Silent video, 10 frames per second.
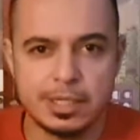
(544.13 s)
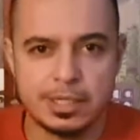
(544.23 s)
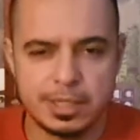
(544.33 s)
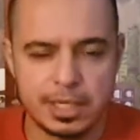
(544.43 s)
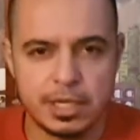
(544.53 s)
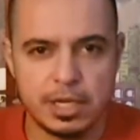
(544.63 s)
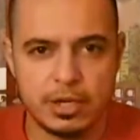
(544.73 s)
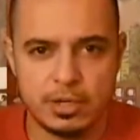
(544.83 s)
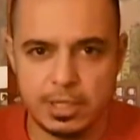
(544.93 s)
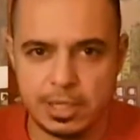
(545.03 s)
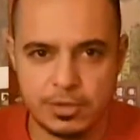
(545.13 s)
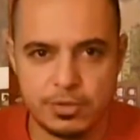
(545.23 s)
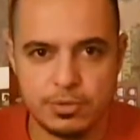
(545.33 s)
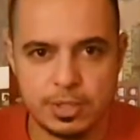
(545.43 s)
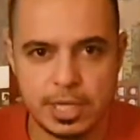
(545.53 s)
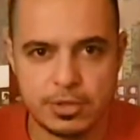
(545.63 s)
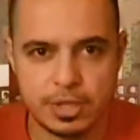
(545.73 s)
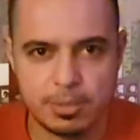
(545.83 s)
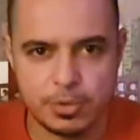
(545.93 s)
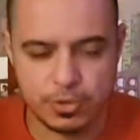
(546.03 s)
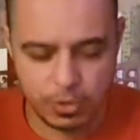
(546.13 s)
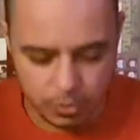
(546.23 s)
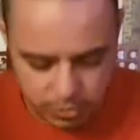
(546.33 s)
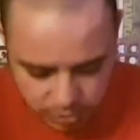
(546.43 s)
Take care, and I'll see you in the next episode.